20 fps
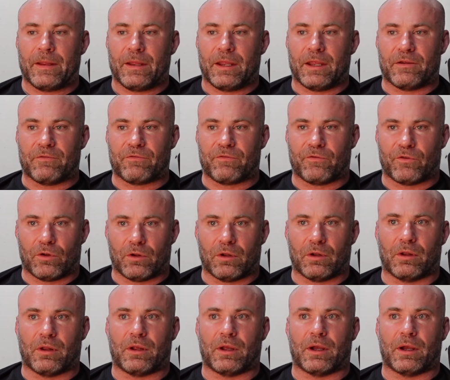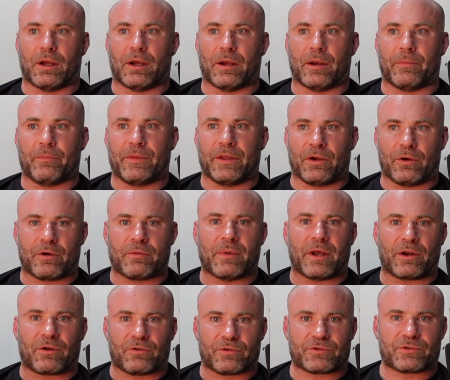a full. They go to
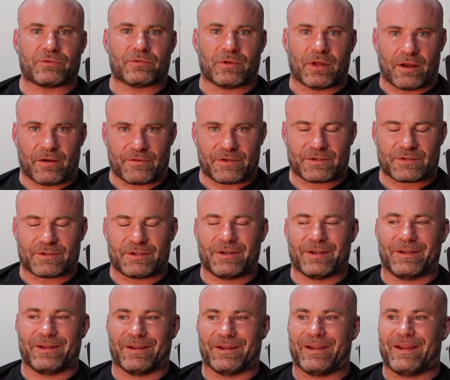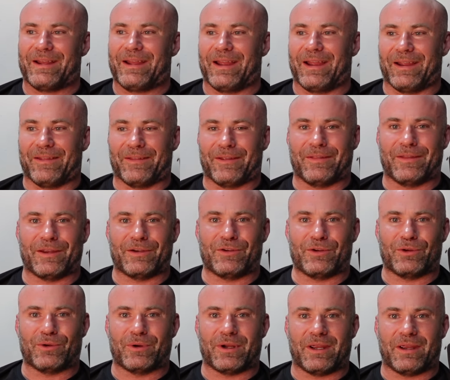medical school, obviously, and then they
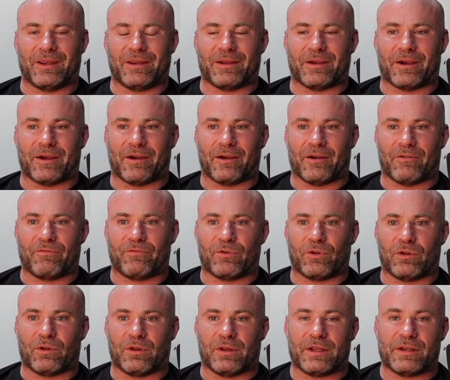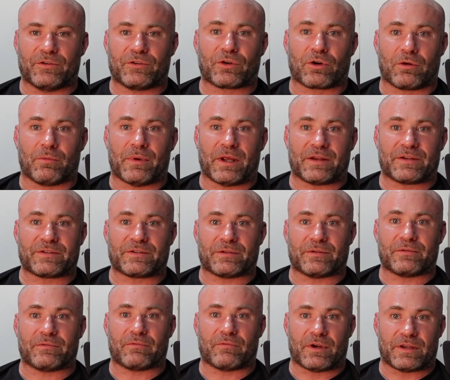do a full internal
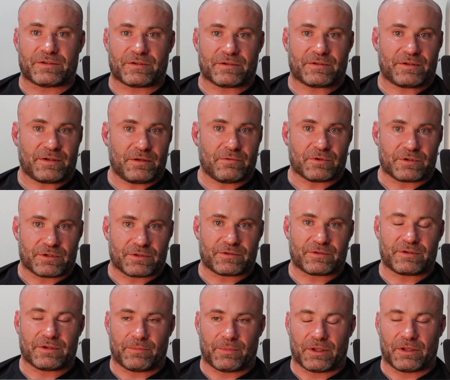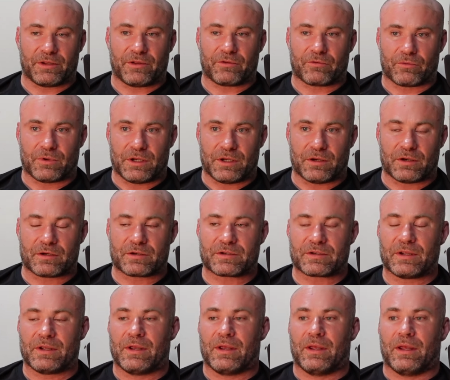medicine residency, which is typically 3 years,
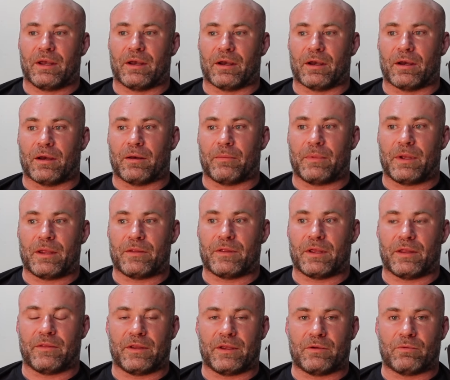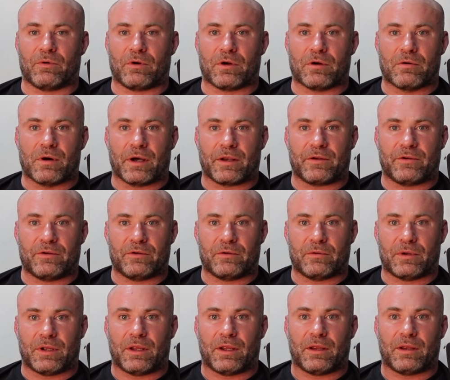and then they will go on and
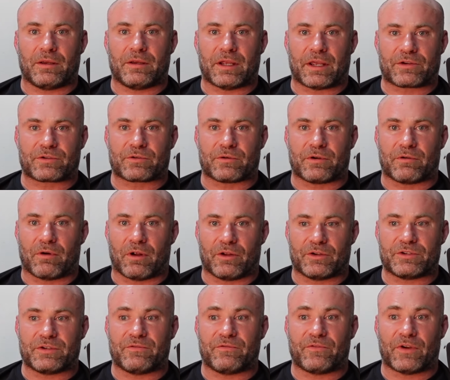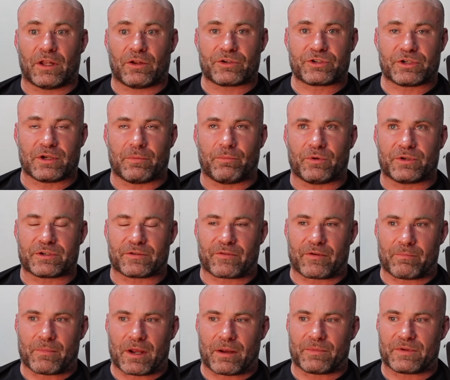do a gastroenterology fellowship, which, if
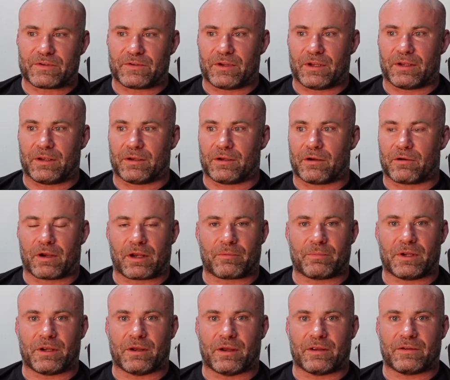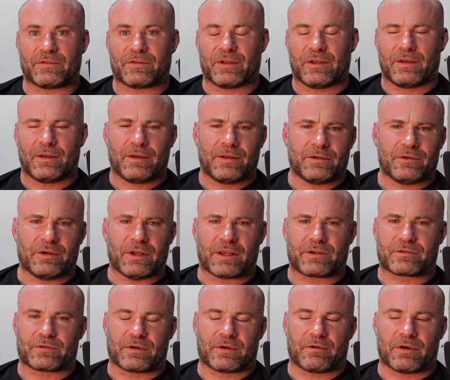I'm not mistaken, correct me, guys, you
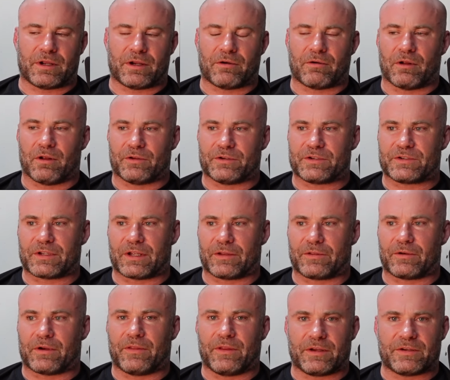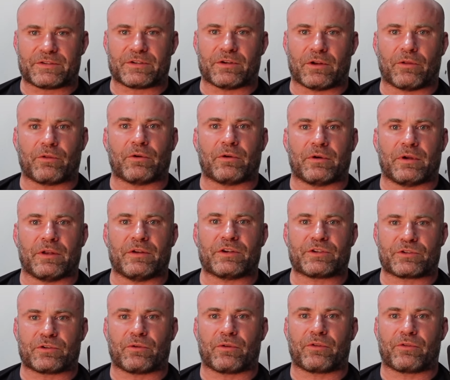gastroenterologists out there, I think is another
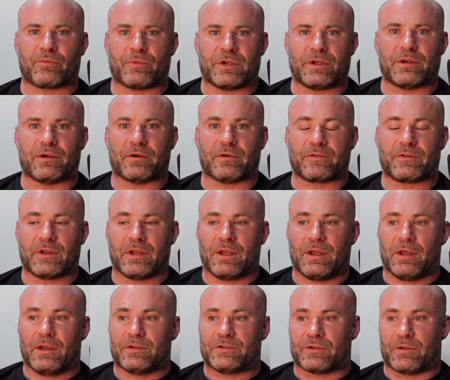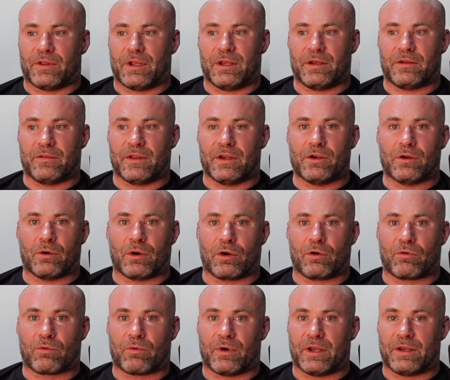additional 3 years. So they know a
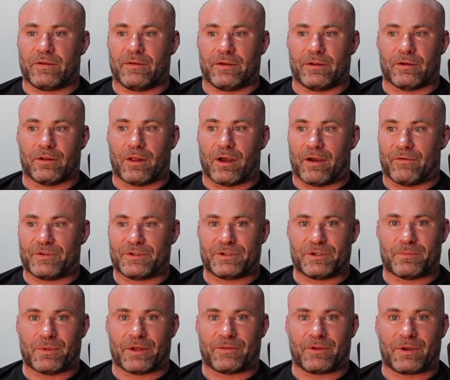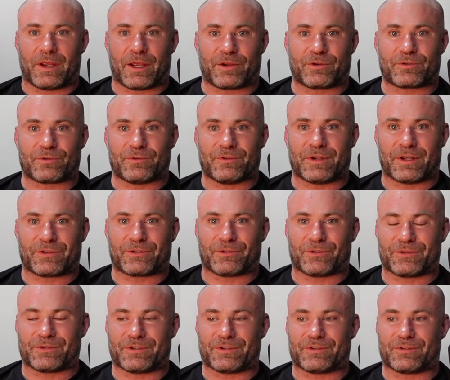great deal, obviously, about the
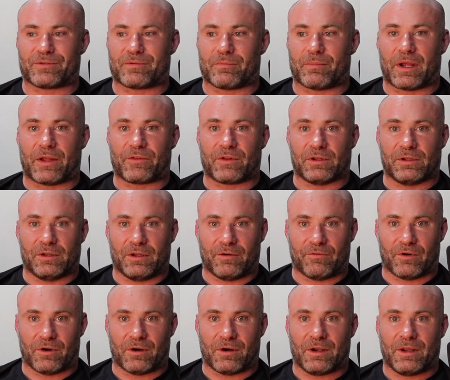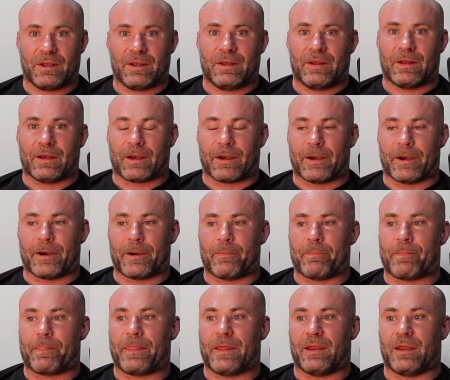gastrointestinal system, about the liver,
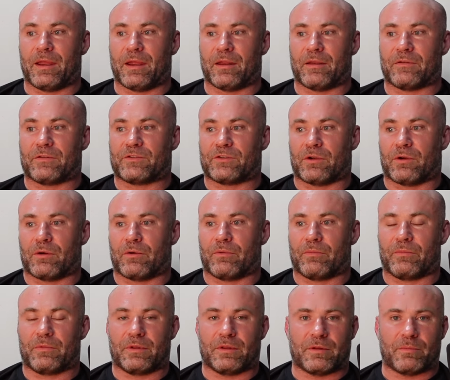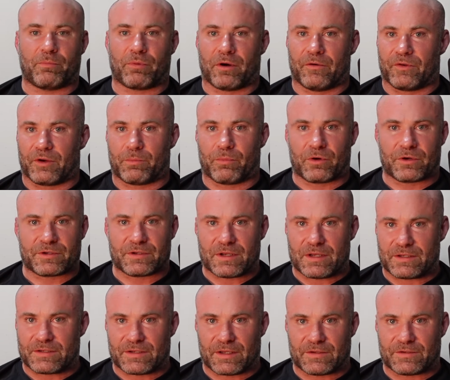and so the perfect person
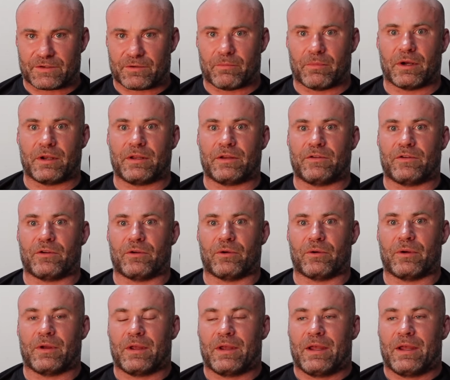to send somebody to.